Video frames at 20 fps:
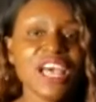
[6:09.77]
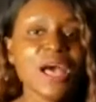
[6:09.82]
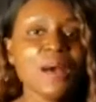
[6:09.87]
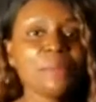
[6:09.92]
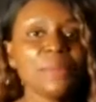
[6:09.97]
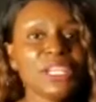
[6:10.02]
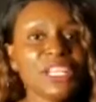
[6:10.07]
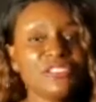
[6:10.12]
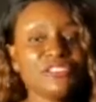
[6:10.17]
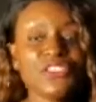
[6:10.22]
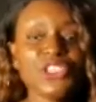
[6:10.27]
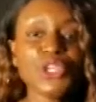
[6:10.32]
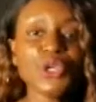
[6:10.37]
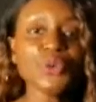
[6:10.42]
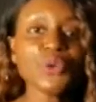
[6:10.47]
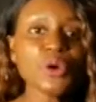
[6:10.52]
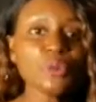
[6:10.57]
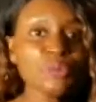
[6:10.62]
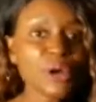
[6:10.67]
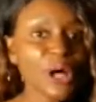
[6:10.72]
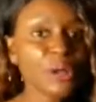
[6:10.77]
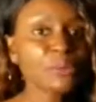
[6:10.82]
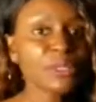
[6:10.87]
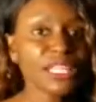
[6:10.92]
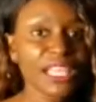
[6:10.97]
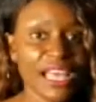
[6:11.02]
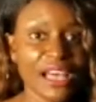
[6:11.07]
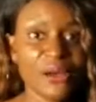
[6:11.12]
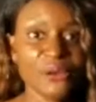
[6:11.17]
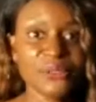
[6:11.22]
But if you were public
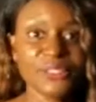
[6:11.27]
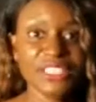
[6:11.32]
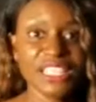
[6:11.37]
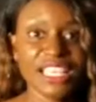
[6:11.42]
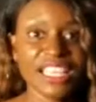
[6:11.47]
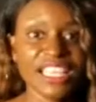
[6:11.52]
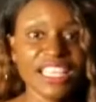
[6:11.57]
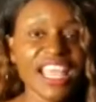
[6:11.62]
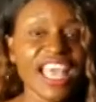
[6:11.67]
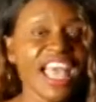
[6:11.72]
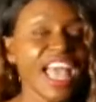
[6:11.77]
housing